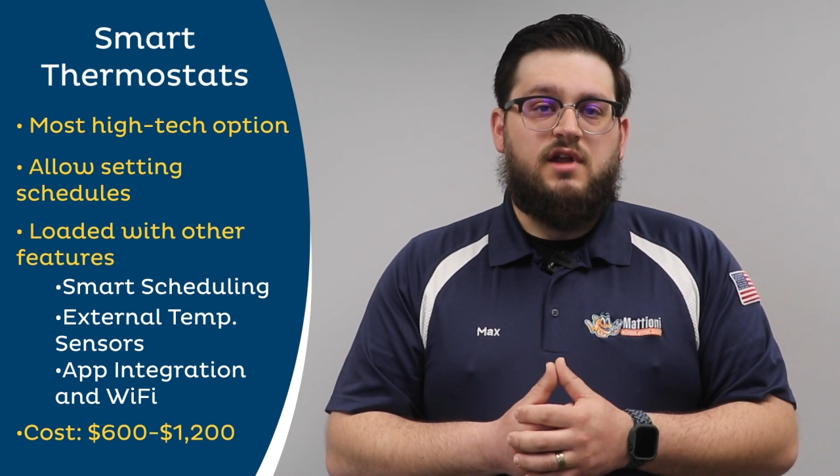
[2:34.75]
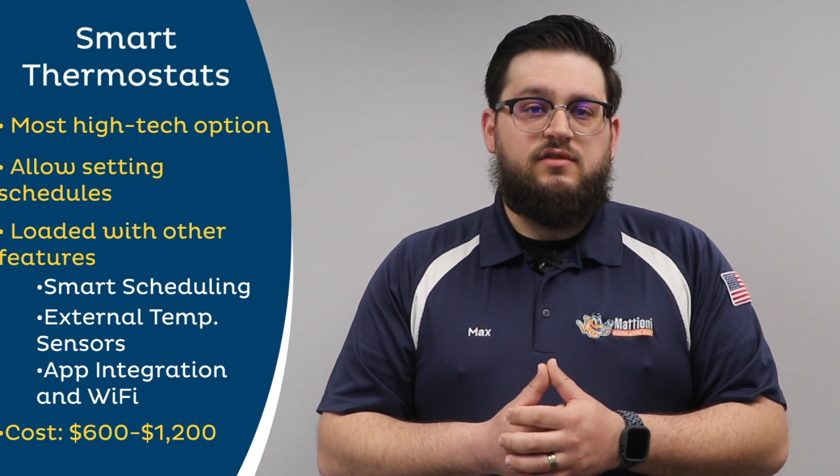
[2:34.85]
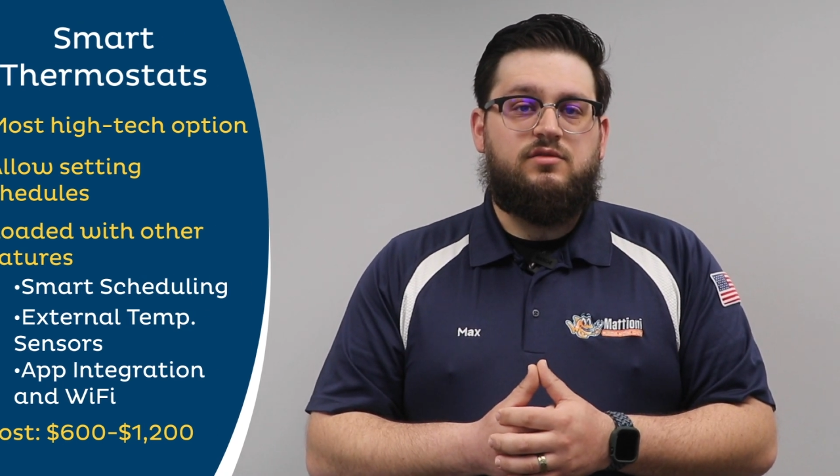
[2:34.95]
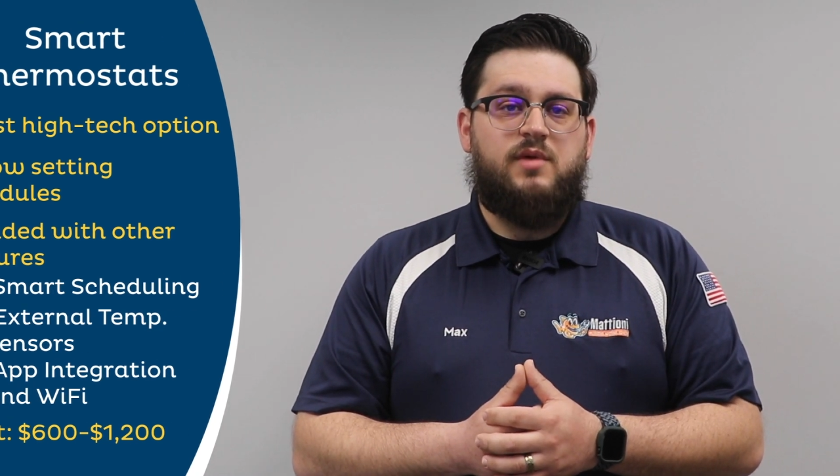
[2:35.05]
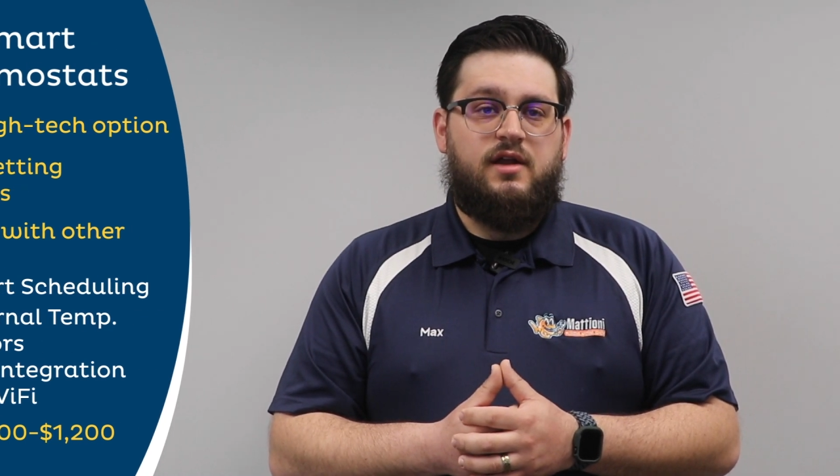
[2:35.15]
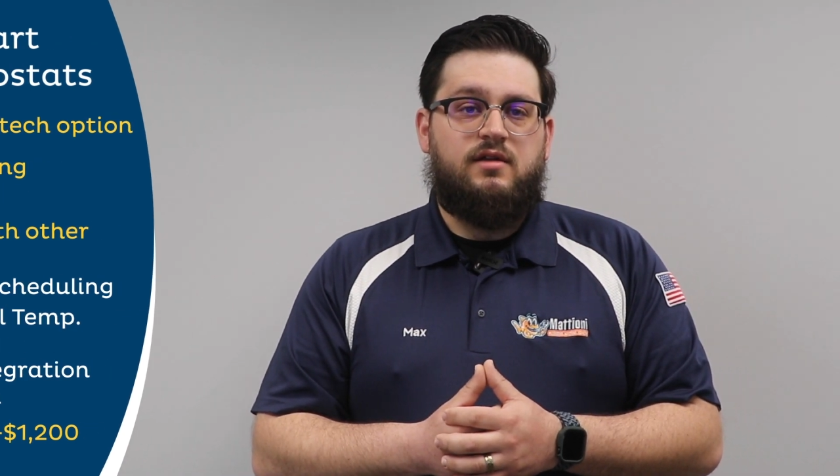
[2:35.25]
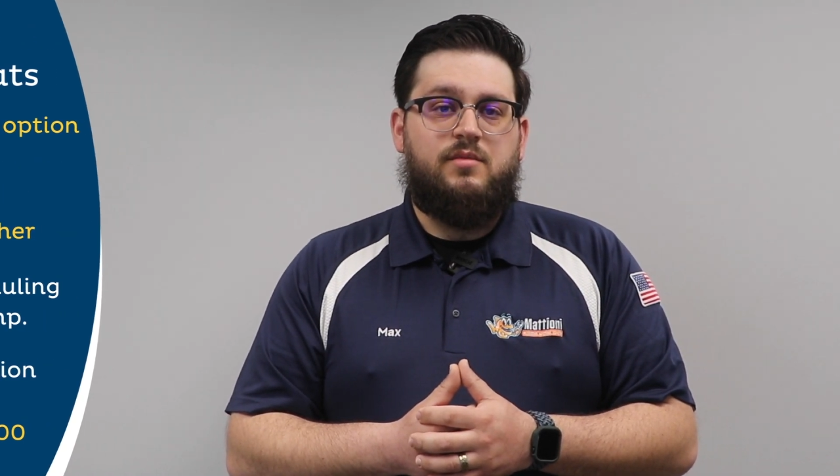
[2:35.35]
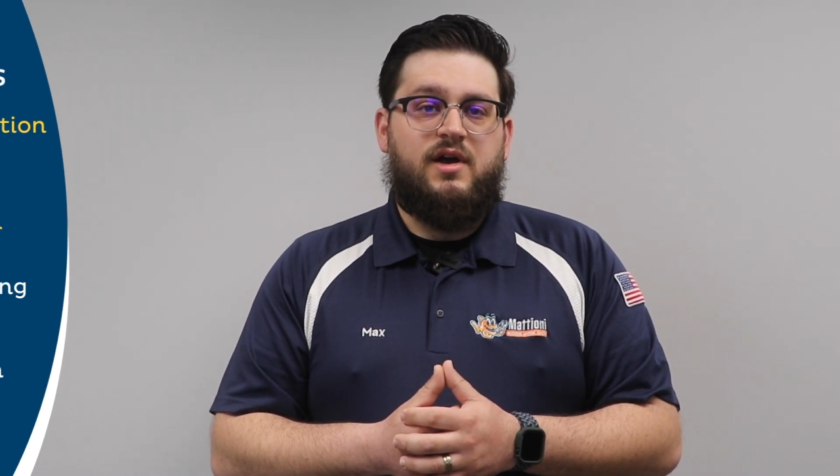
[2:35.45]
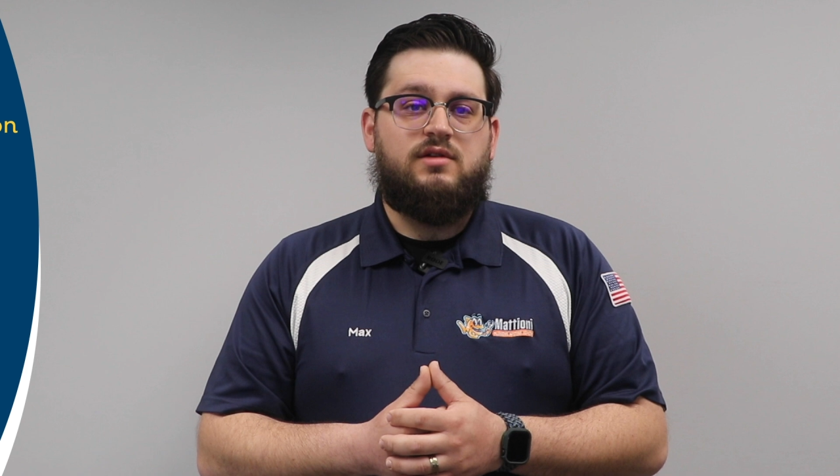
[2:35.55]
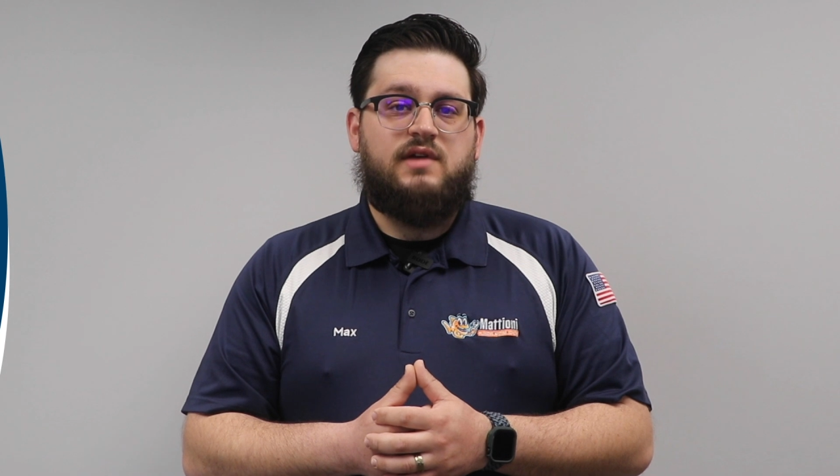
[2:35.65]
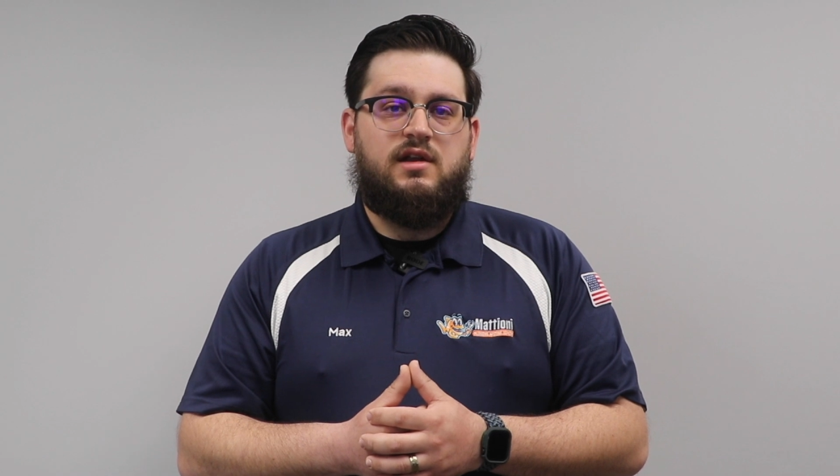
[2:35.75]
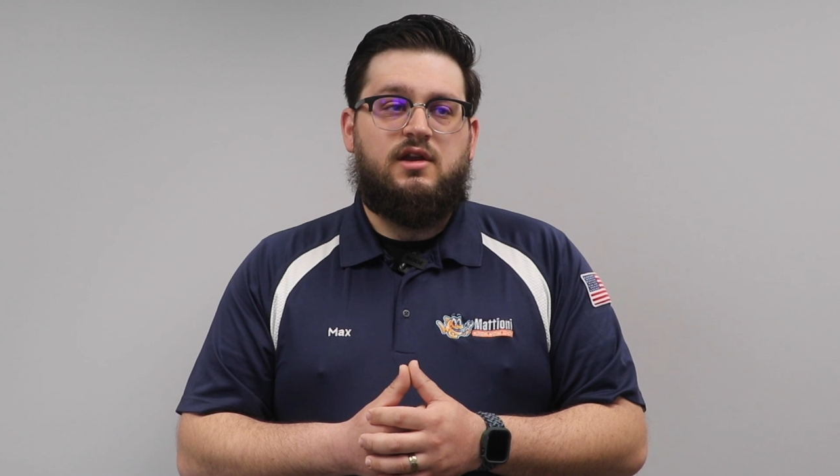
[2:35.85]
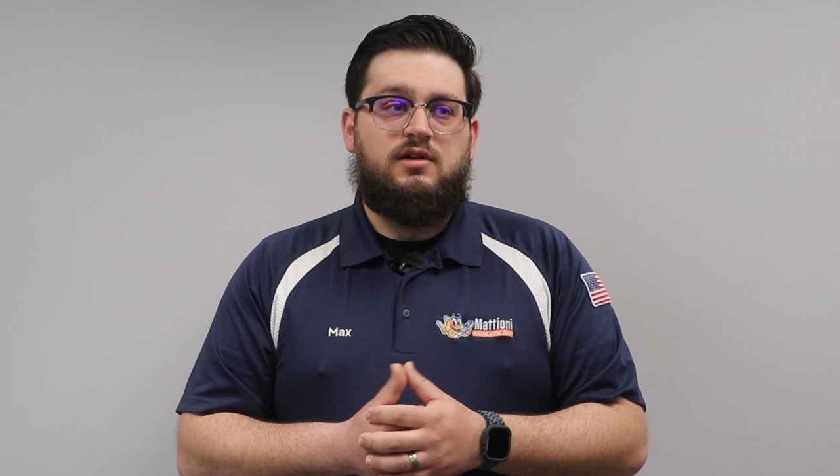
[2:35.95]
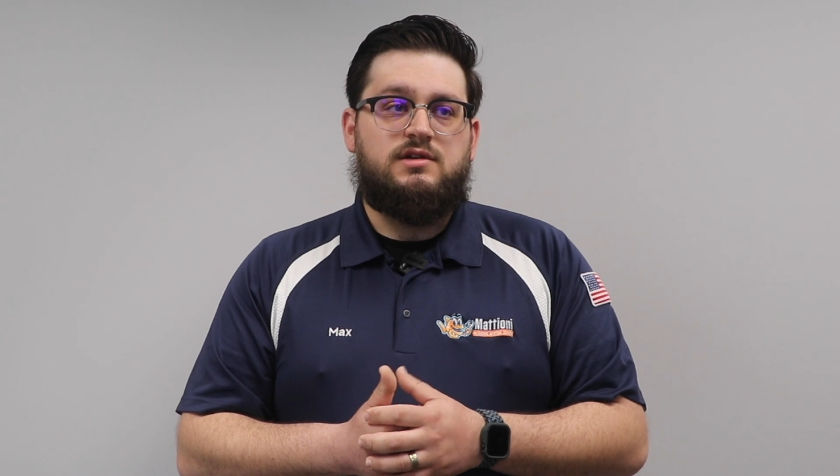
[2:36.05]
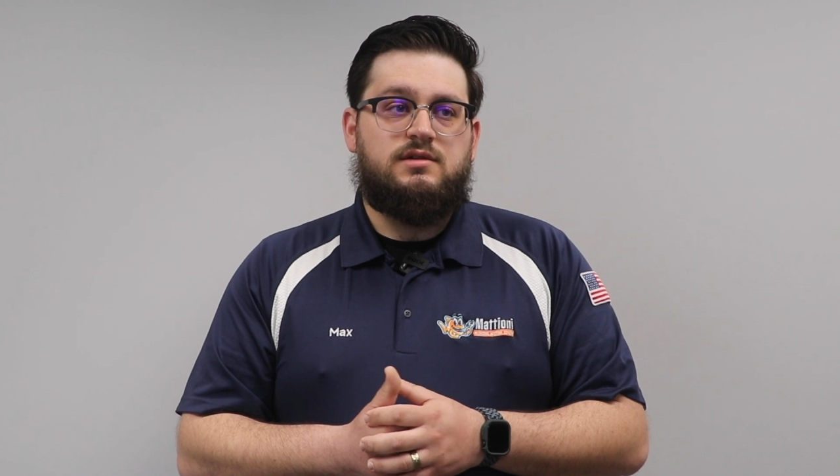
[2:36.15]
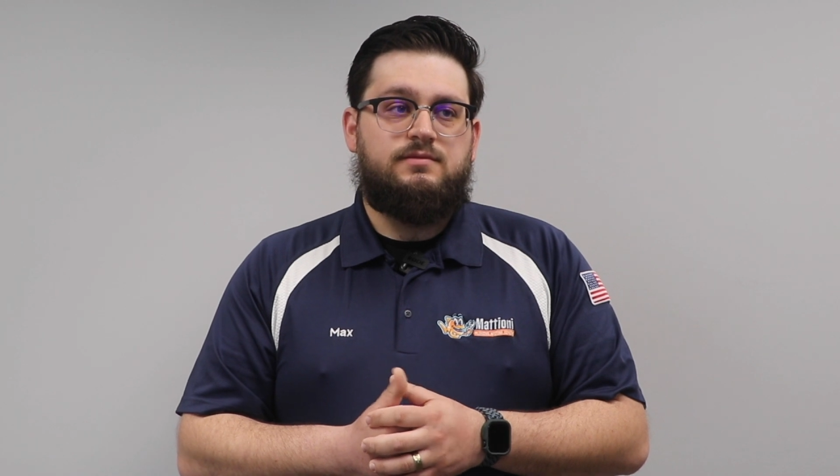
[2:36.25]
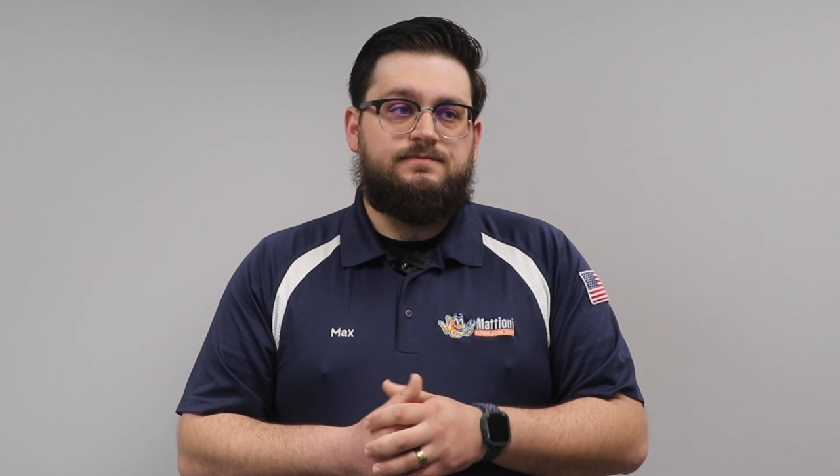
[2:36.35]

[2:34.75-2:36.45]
lifespan of about 10 years.